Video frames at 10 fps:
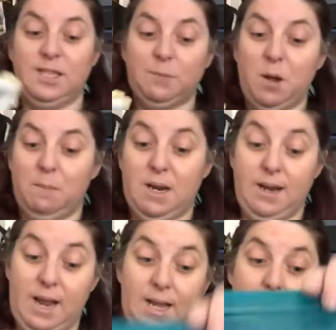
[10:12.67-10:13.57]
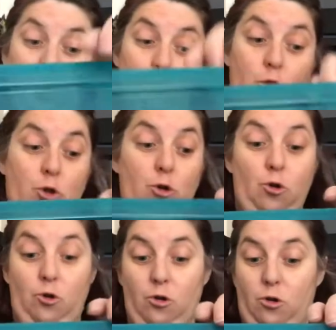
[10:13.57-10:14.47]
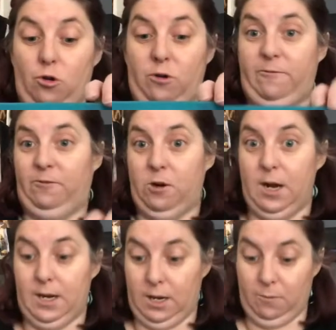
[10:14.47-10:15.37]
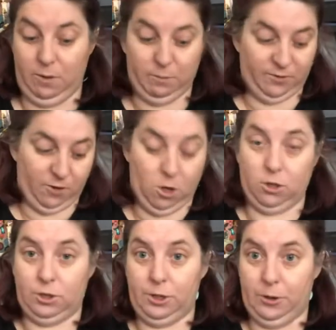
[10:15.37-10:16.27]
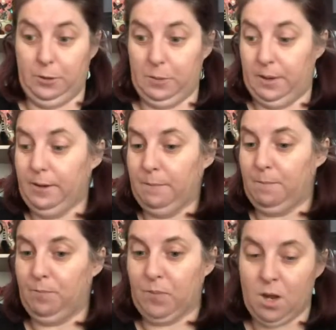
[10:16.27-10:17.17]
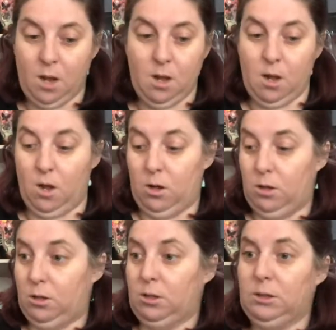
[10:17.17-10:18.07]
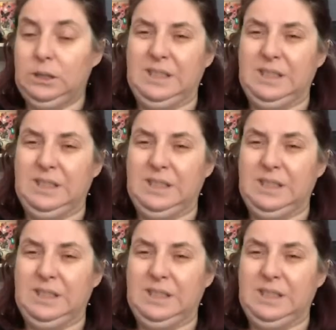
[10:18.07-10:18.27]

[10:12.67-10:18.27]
my Monday to Friday whips for October. I